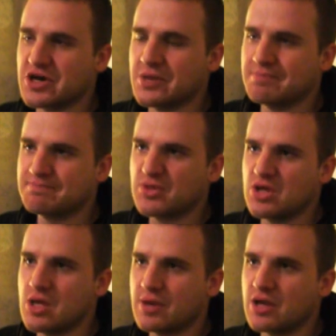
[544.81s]
uh,
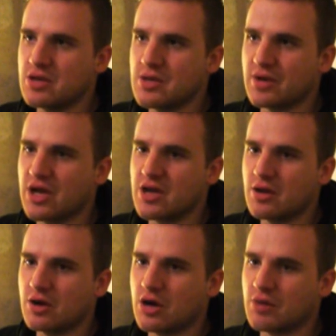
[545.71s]
him and him and
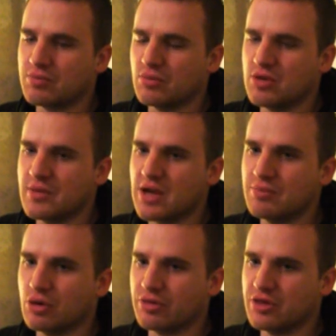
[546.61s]
I are him and
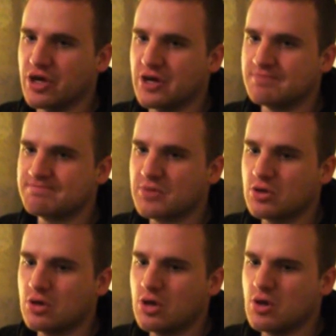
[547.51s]
I both uh,
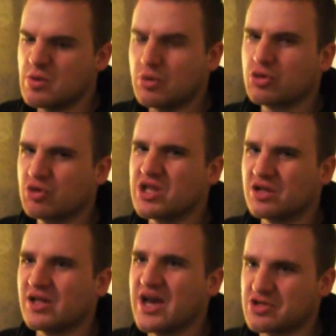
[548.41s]
we both really
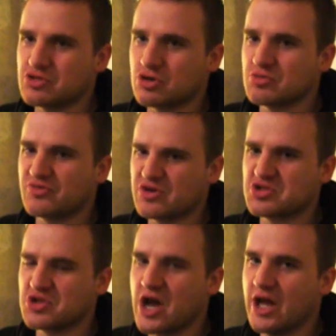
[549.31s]
clash in terms of our
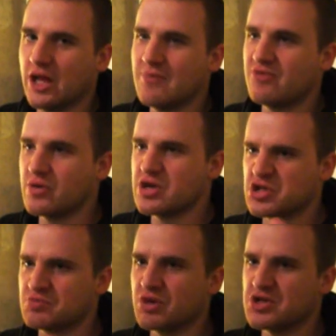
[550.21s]
style. I'm very
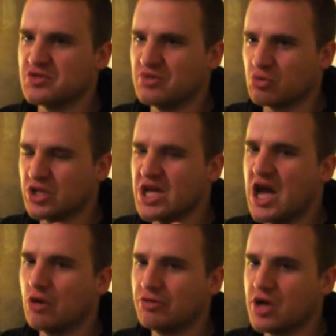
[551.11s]
expressive and really
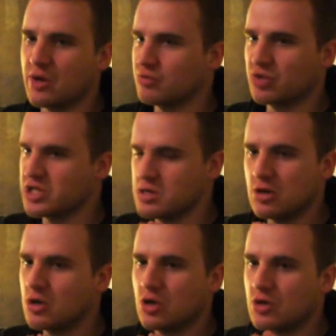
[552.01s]
out there and really,
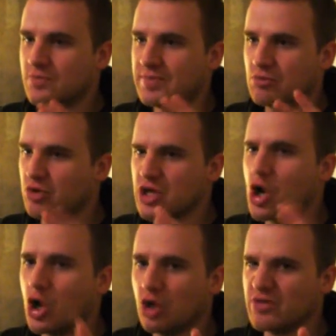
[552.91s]
really
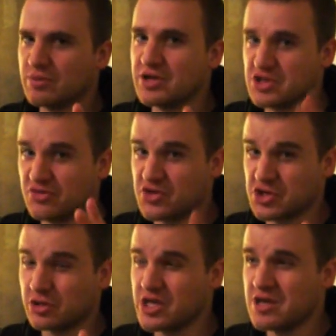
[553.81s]
all over the place
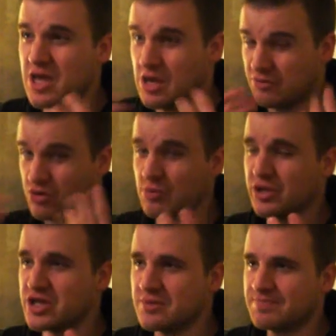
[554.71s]
physically and
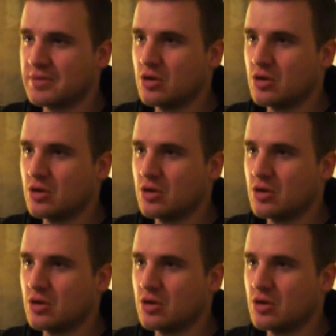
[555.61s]
verbally,